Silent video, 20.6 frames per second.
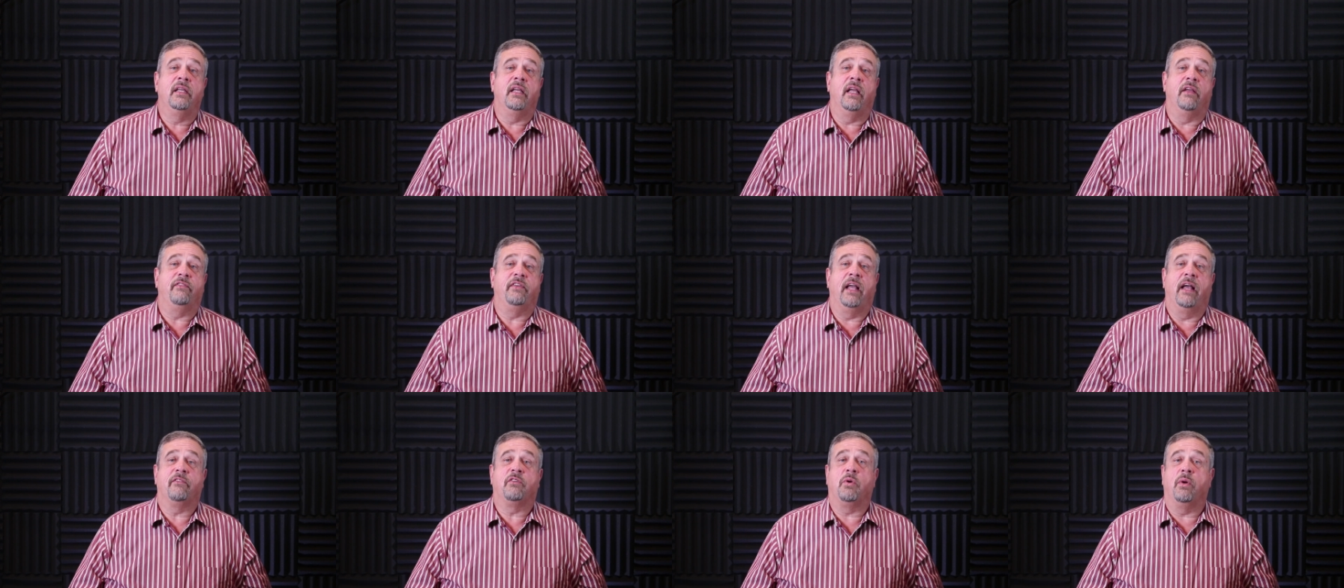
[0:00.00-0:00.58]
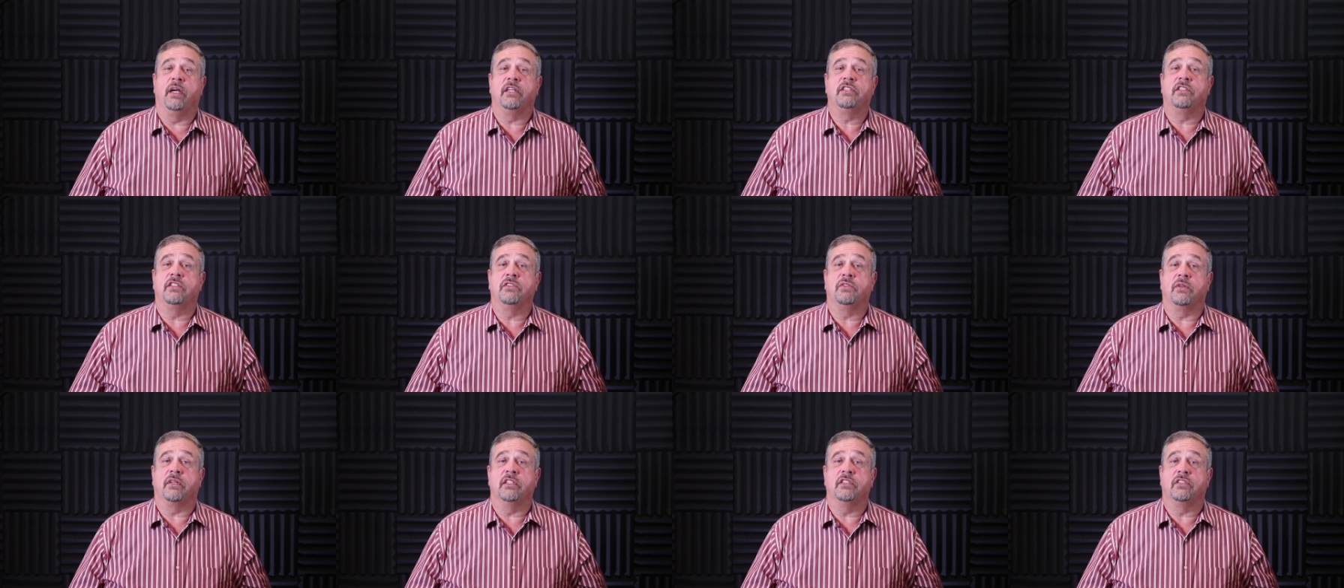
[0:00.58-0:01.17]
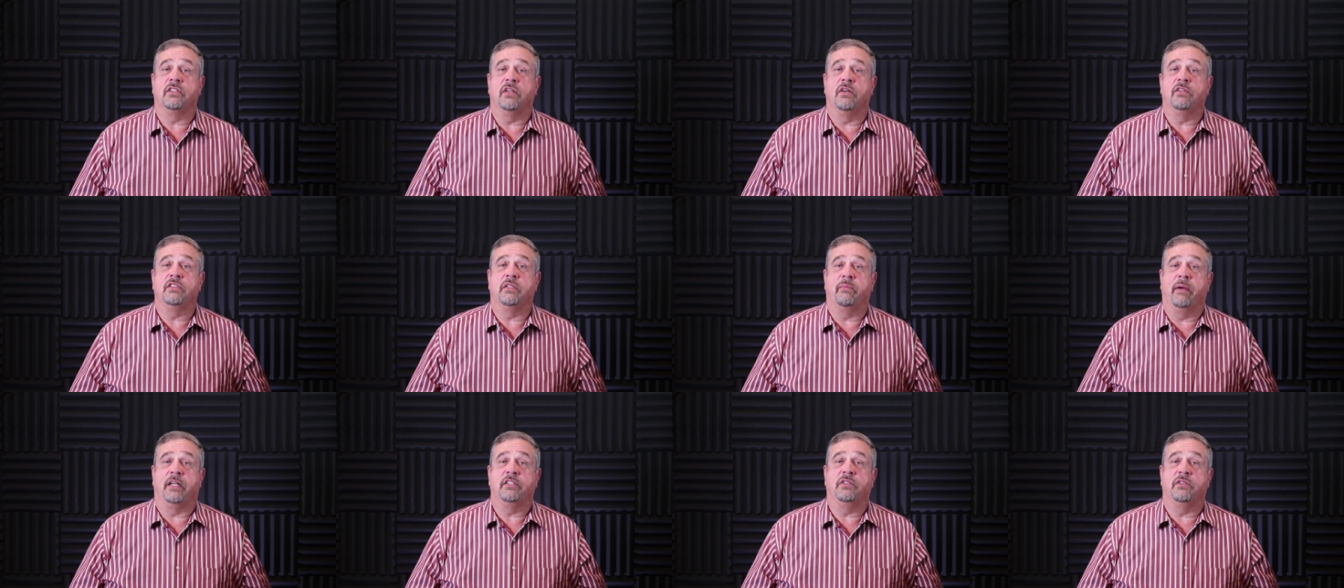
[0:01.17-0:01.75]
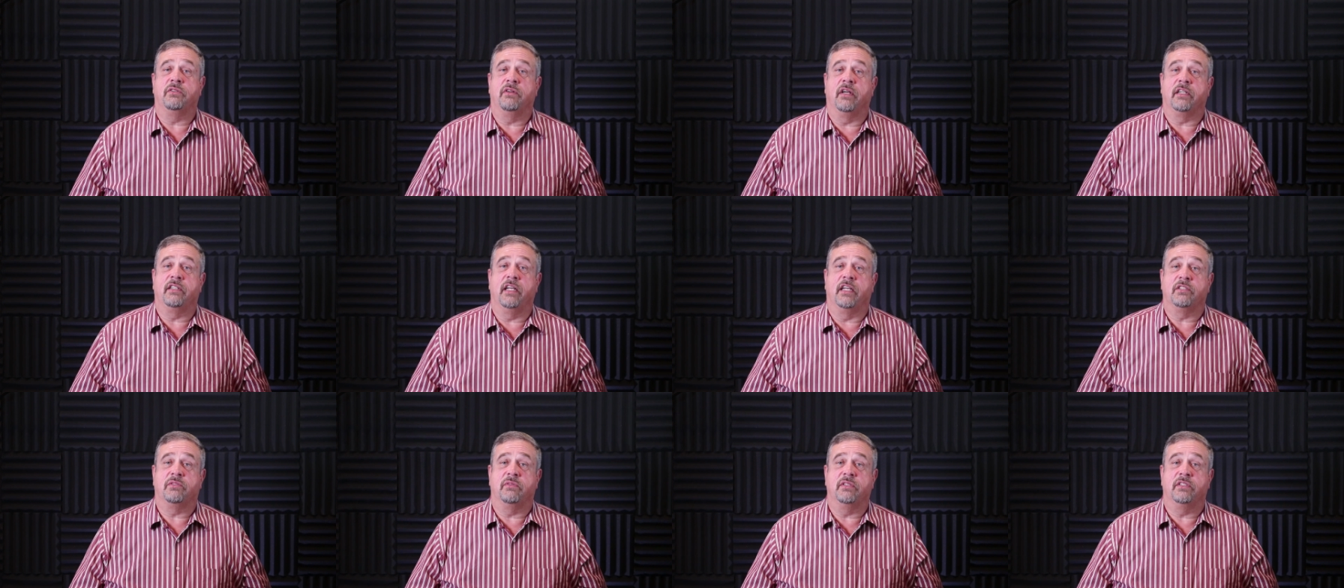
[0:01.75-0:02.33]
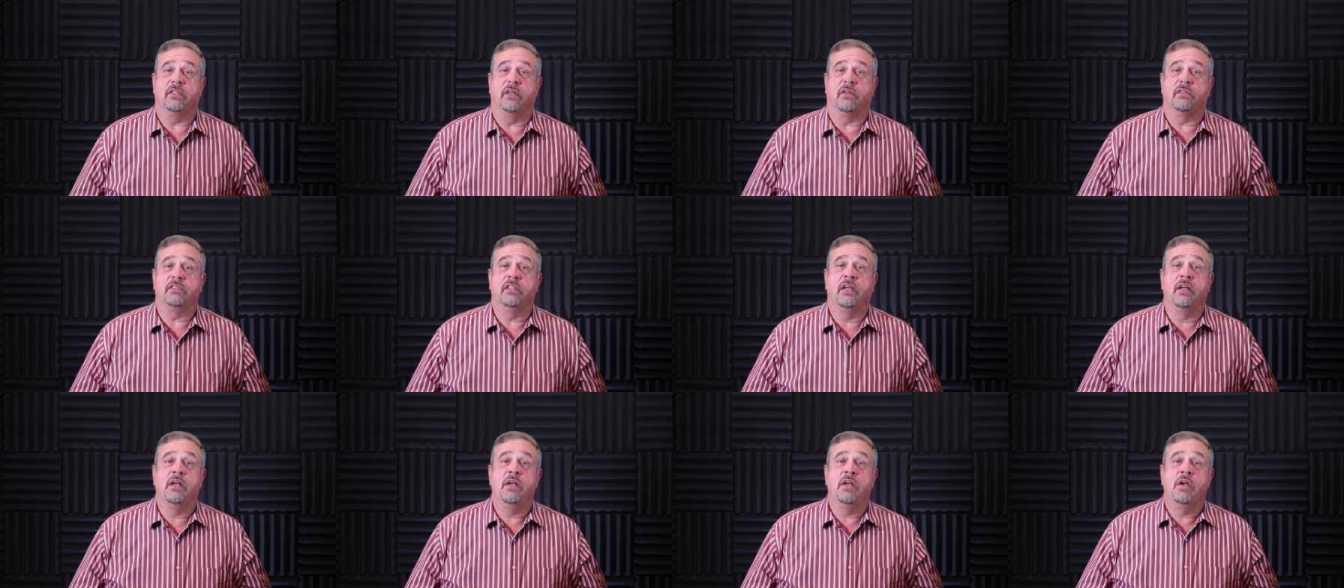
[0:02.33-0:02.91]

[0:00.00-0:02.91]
If you have questions or concerns about your drug test results,